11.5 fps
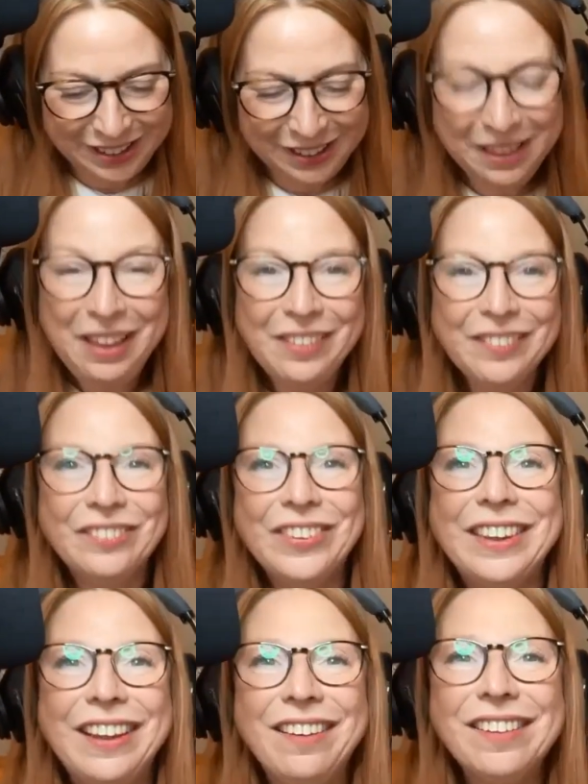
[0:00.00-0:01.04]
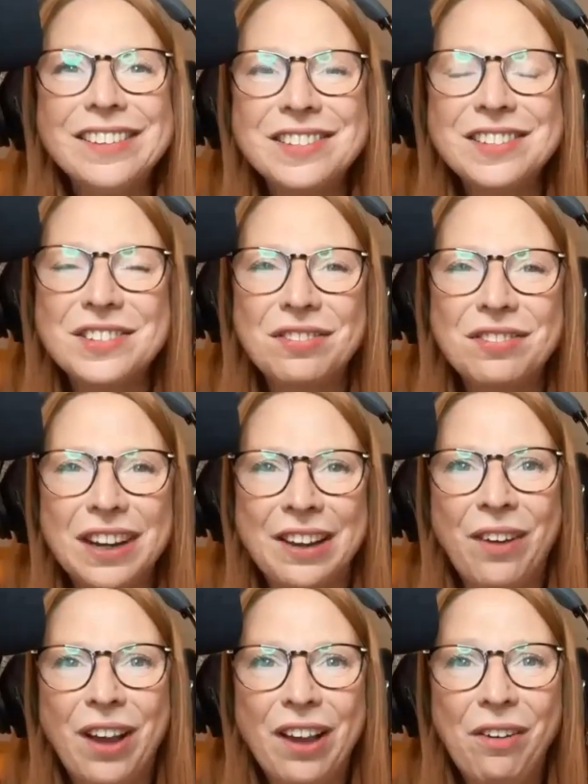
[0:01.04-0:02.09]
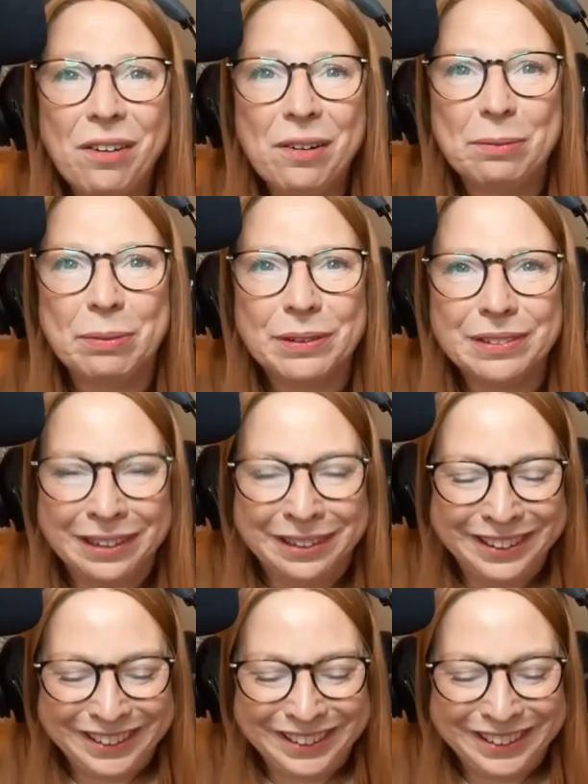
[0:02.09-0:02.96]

the answer's really quite horrible.